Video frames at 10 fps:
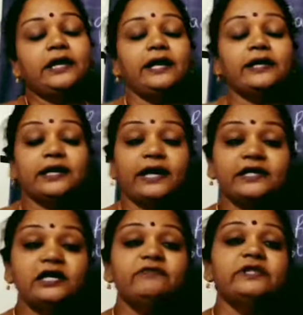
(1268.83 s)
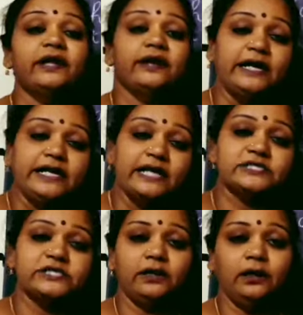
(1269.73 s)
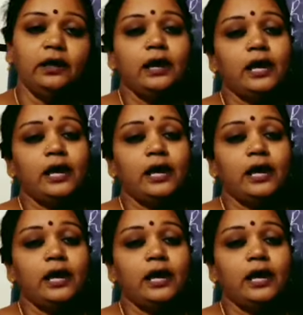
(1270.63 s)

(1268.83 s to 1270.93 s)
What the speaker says: Connect it with the radiation